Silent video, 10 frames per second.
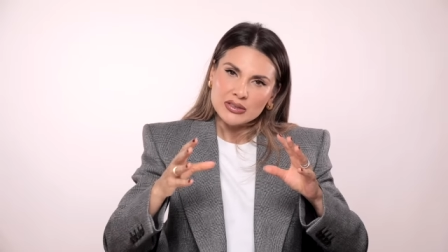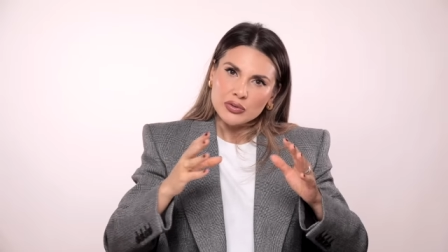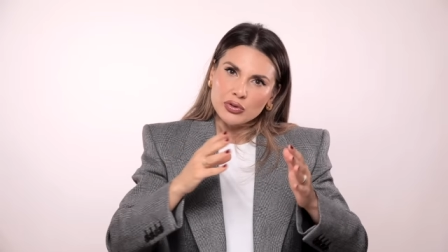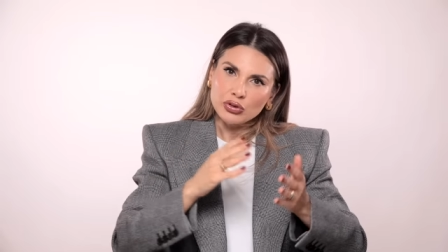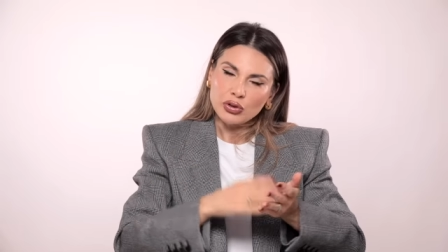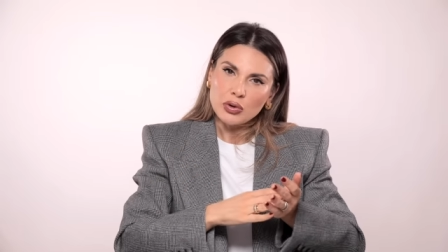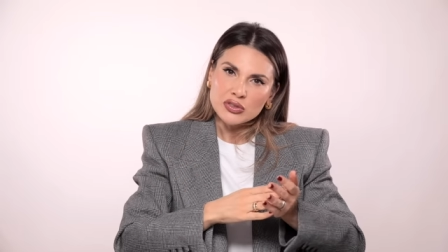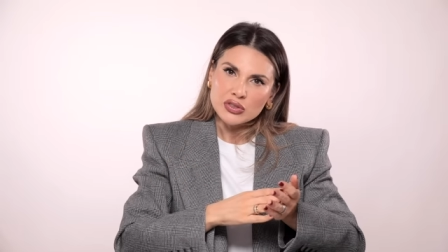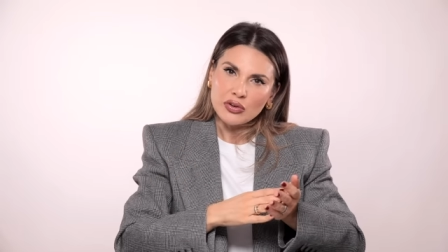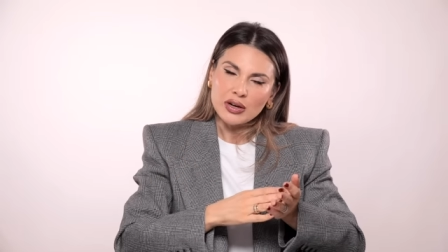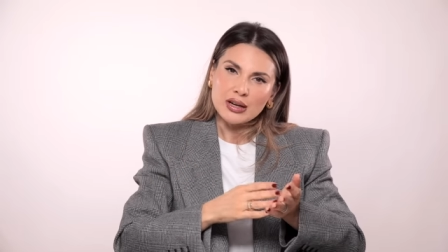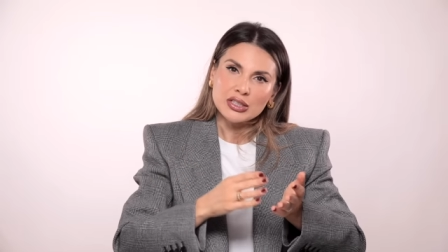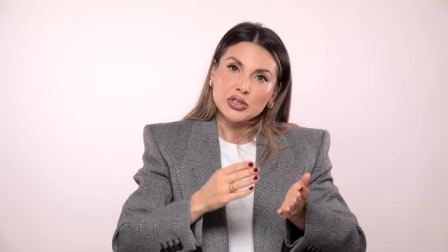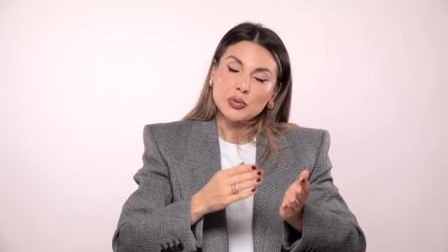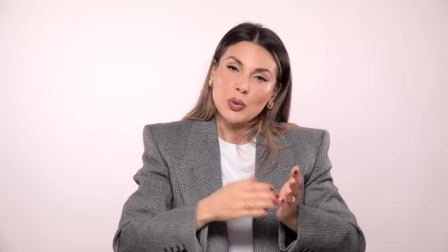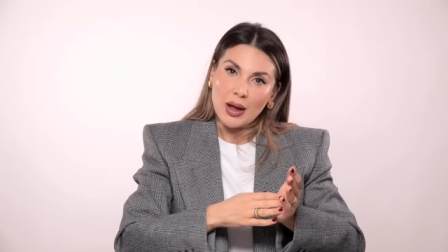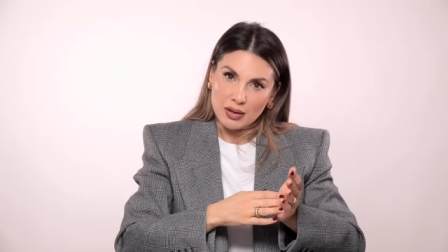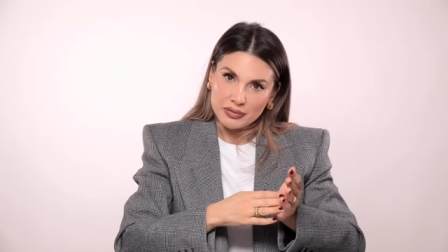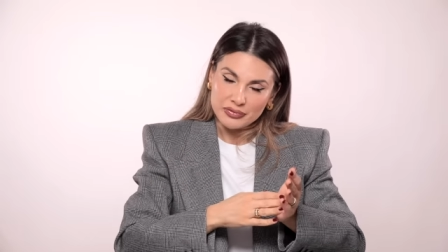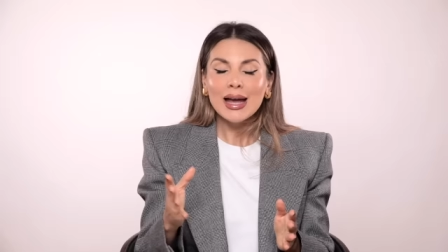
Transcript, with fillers: So the show started at twelve.